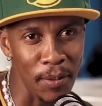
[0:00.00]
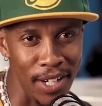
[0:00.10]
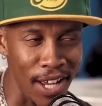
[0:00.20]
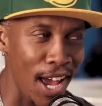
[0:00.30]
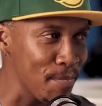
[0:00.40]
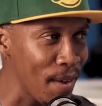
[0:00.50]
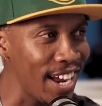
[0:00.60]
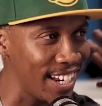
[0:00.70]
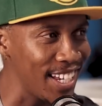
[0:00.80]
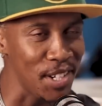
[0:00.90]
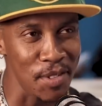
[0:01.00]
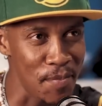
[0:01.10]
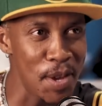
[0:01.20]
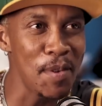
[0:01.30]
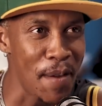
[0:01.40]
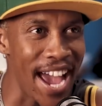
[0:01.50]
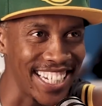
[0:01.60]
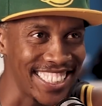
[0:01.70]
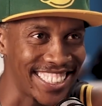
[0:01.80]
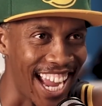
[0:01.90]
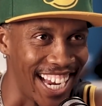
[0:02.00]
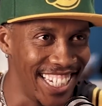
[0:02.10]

is good. I might, yeah, maybe back in the day.